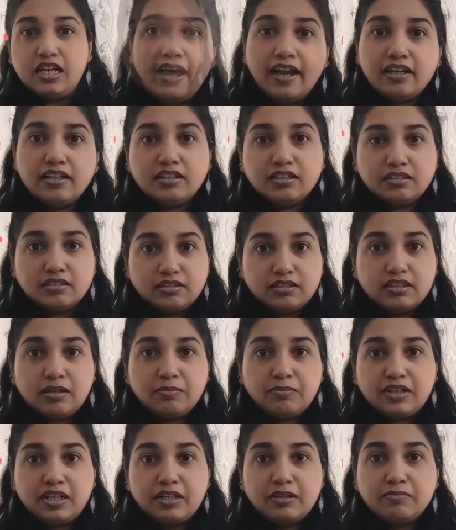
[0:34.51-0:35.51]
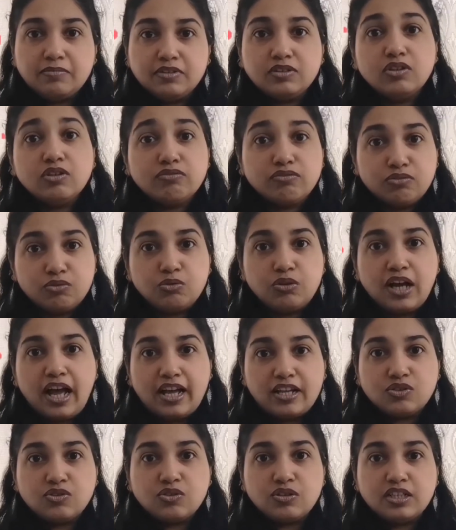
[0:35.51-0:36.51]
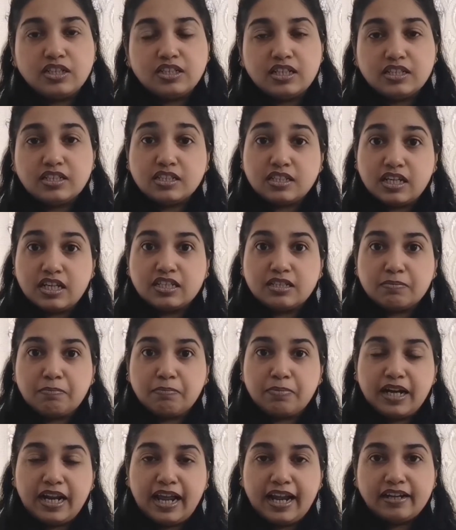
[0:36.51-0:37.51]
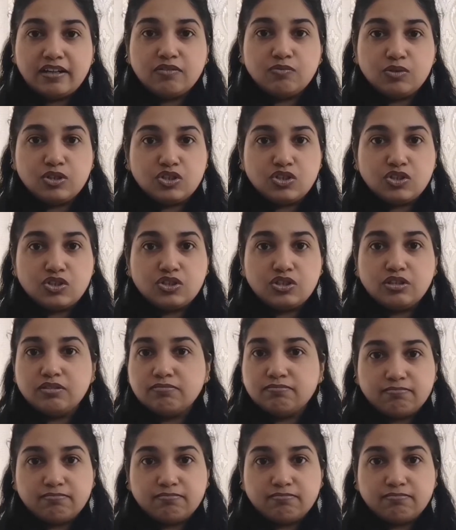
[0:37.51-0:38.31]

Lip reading: and sometimes your food actually does taste bland, which